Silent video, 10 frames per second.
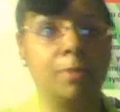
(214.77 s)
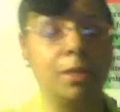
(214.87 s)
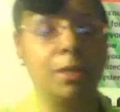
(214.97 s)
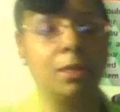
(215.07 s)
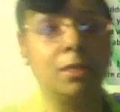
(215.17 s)

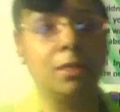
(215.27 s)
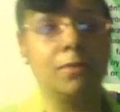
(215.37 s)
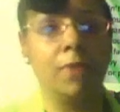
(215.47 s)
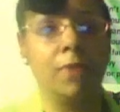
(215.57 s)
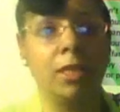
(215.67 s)
but the
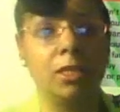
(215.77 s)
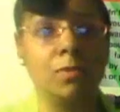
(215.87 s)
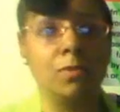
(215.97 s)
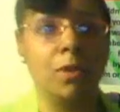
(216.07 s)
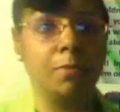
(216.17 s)
disadvantage is
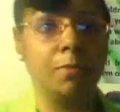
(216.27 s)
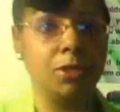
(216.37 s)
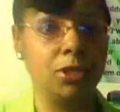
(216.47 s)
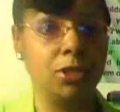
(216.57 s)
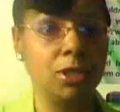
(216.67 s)
one of
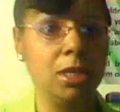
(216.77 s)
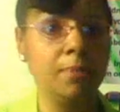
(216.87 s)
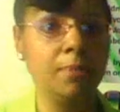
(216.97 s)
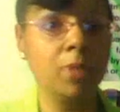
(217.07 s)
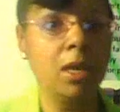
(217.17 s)
positioning,